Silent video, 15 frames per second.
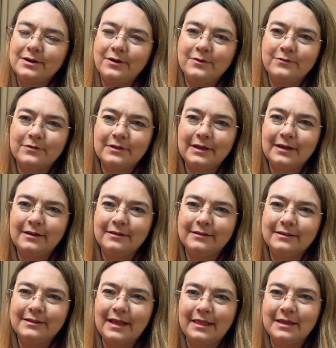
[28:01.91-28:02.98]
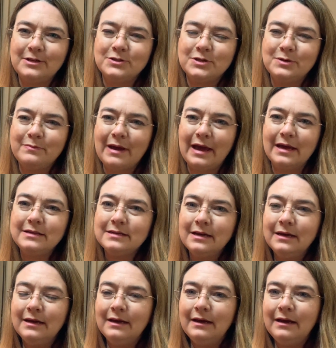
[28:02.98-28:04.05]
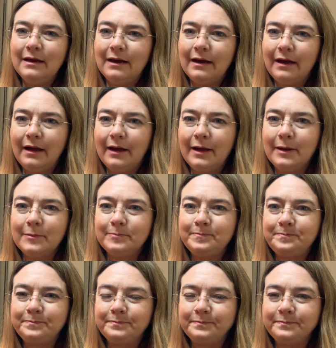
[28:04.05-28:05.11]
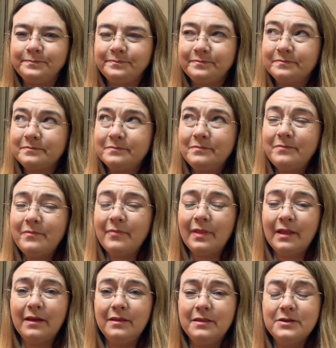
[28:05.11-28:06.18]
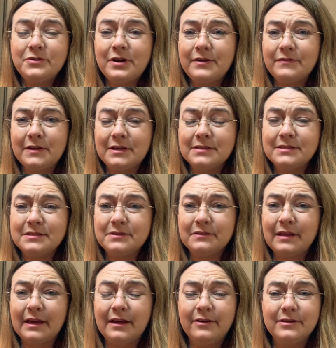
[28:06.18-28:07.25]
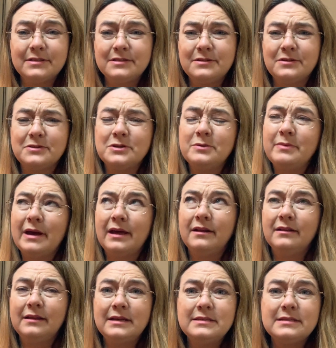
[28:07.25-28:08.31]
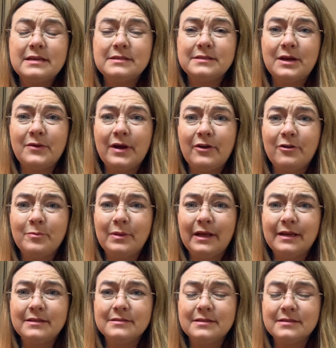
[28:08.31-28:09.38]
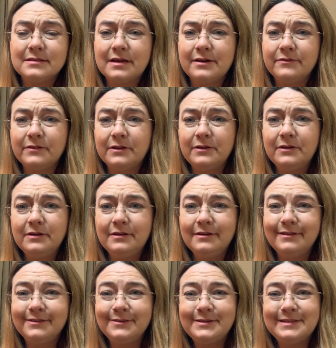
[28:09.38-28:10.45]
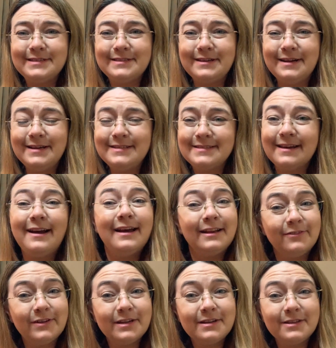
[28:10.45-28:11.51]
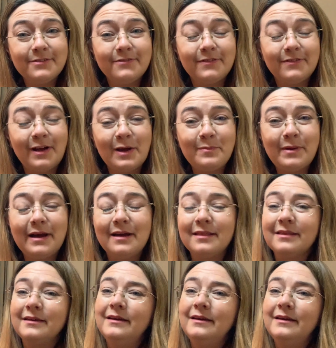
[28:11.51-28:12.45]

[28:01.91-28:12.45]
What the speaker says: hopefully nothing too bad. The traffic is still there. It's not too bad. At least there's no aeroplanes this afternoon, which is nice. I live under the flight path,